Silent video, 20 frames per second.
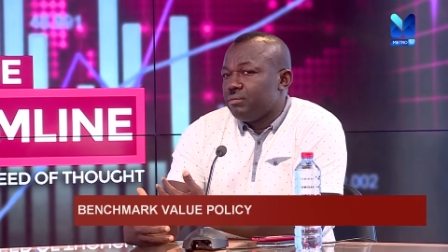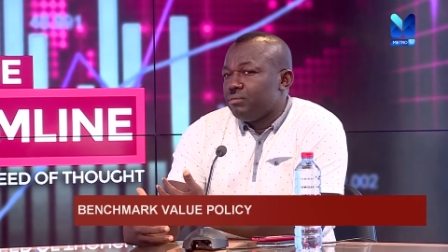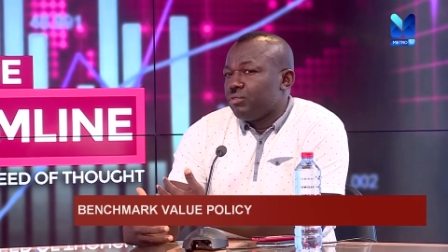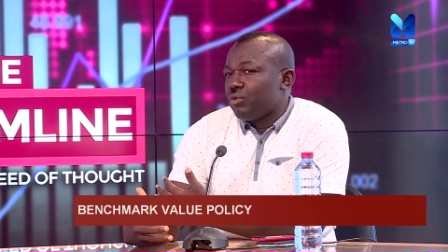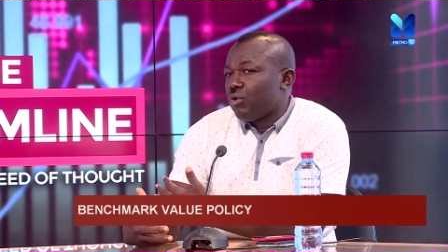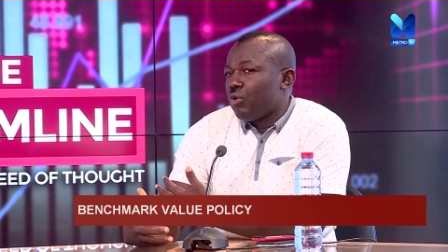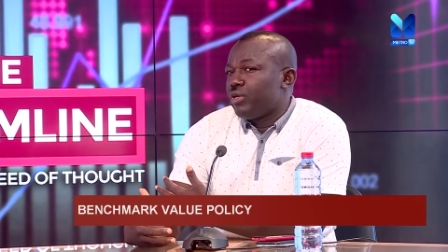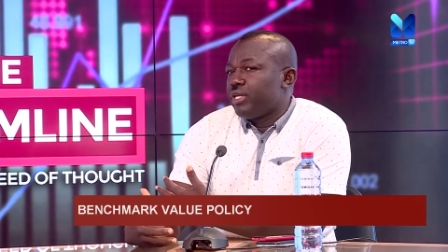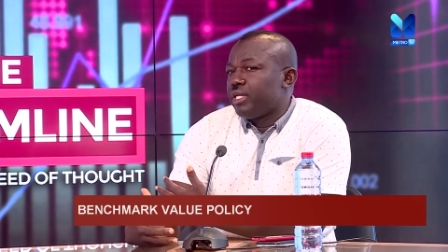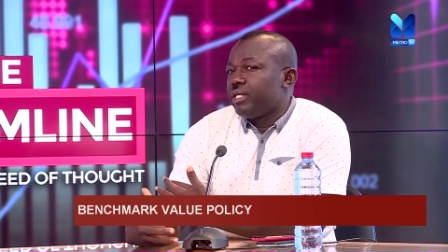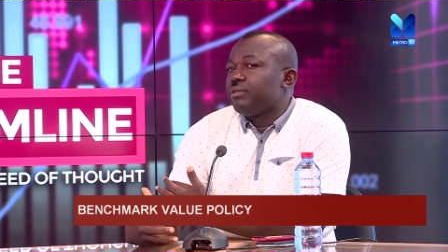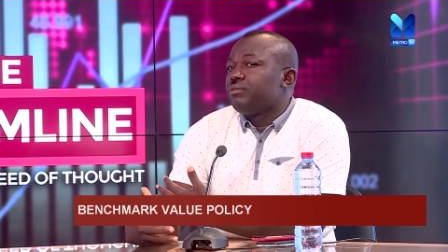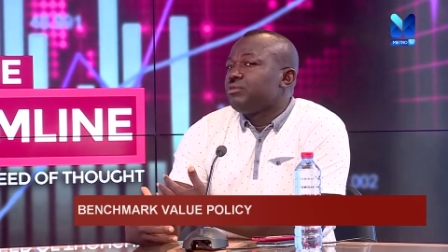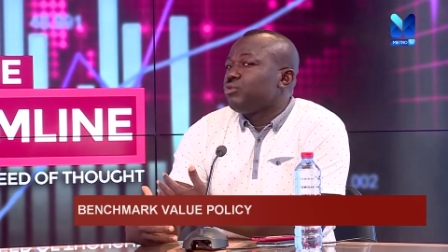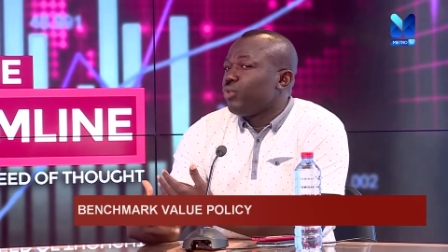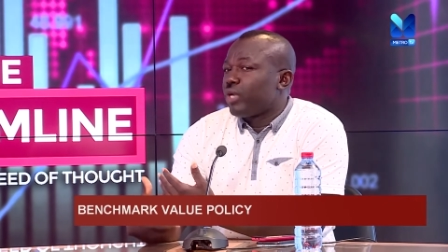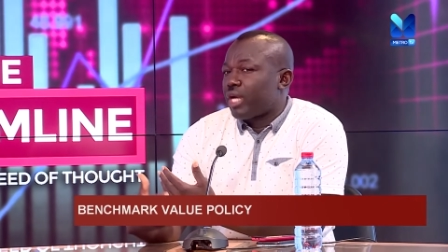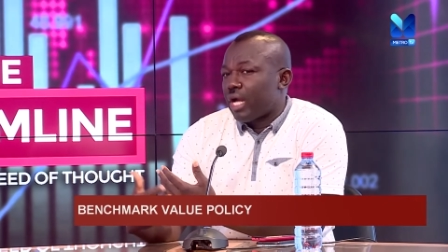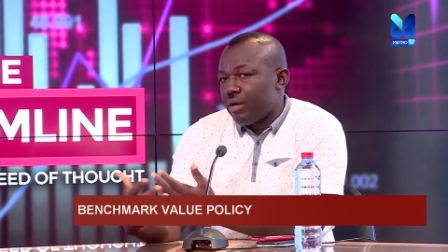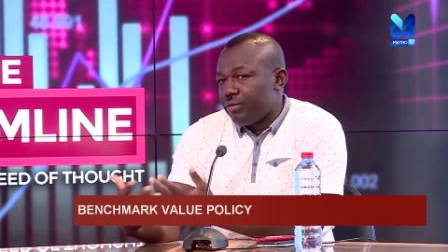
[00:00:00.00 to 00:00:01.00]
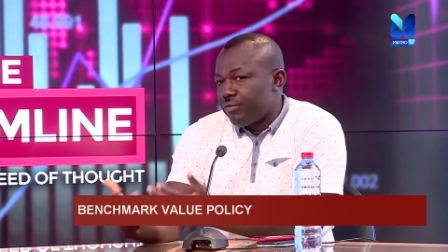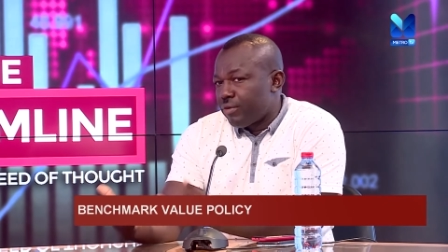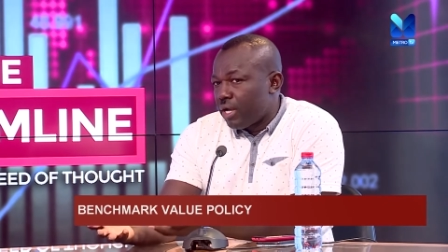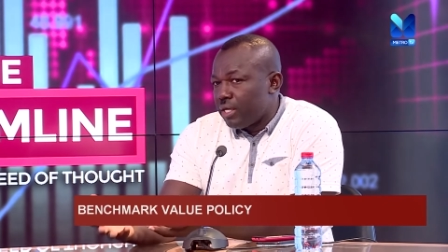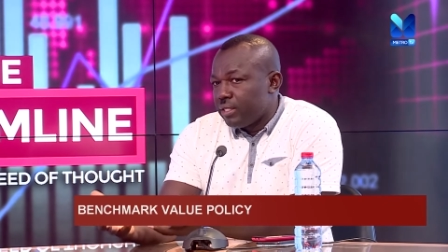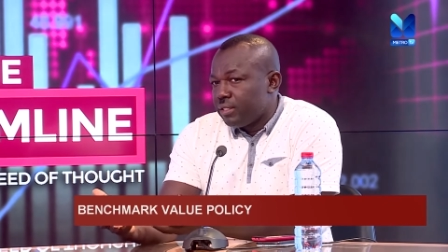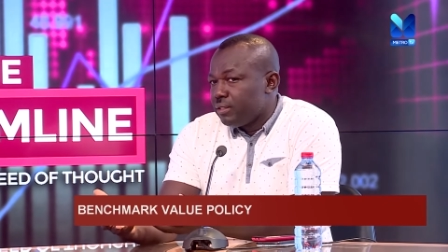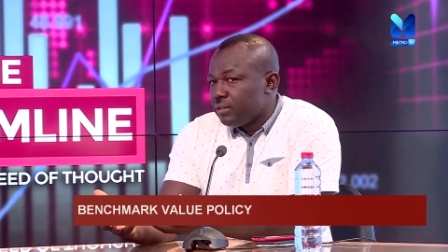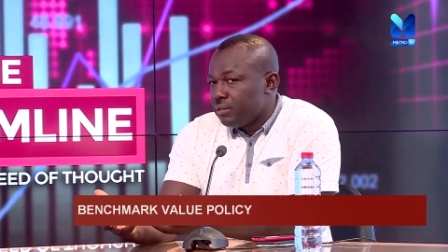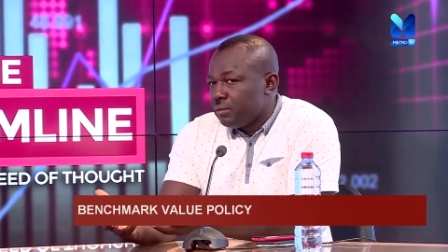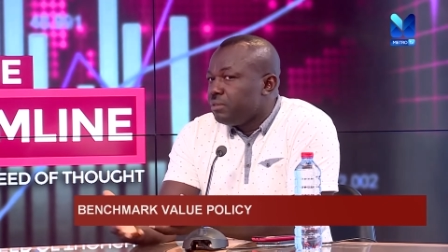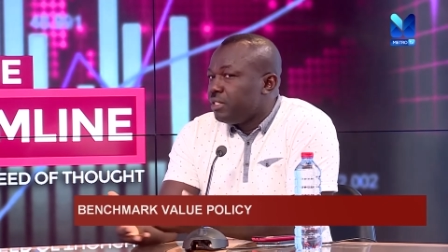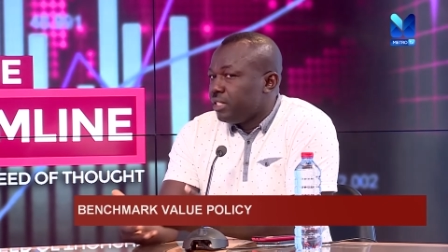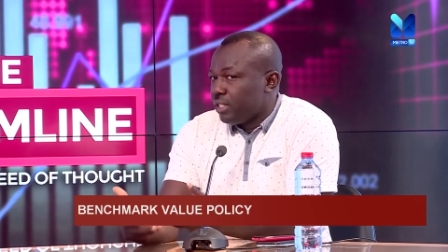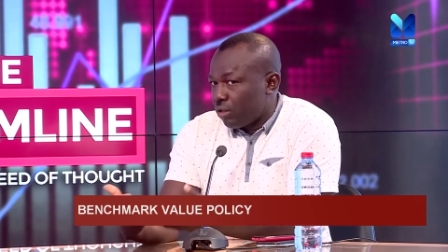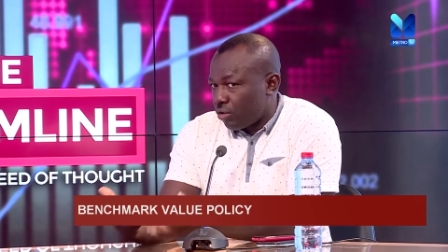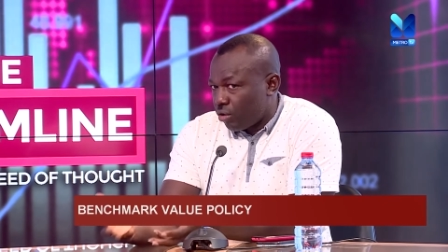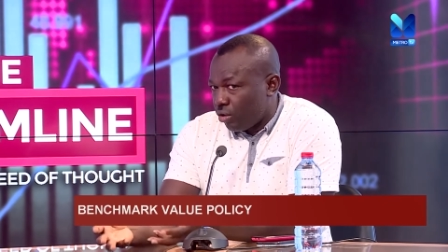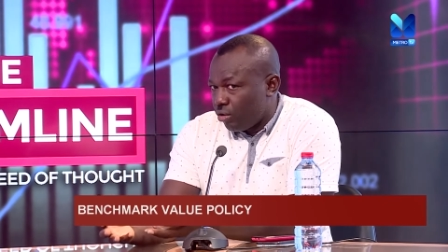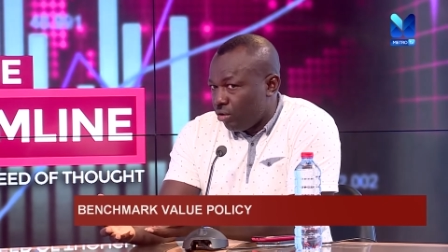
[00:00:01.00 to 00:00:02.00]
run the economy. We can't run the
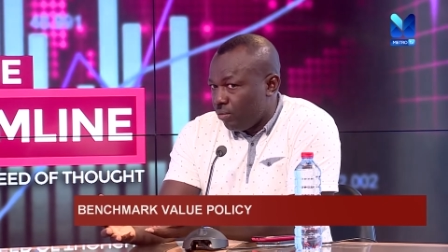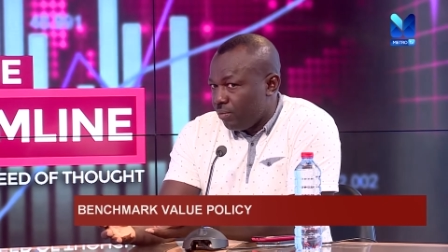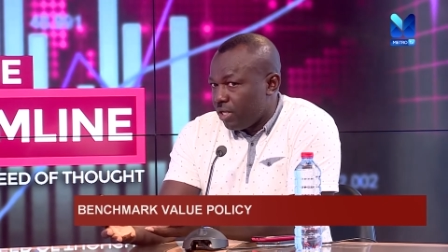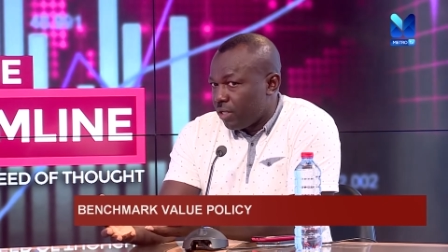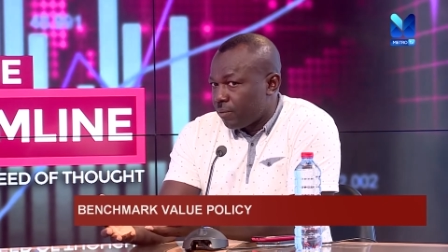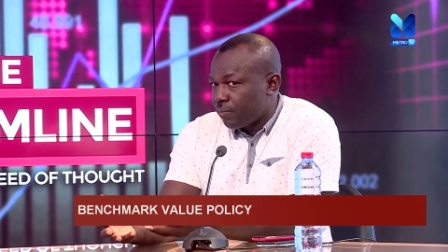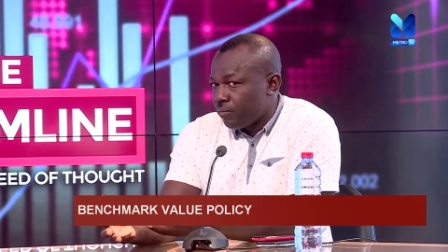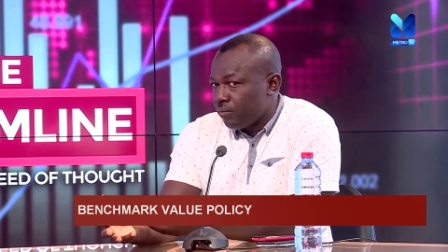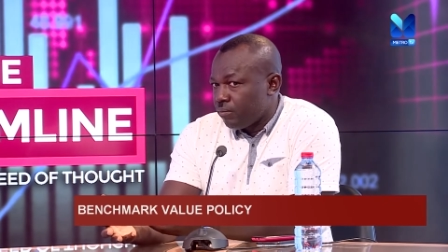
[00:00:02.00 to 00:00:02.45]
economy.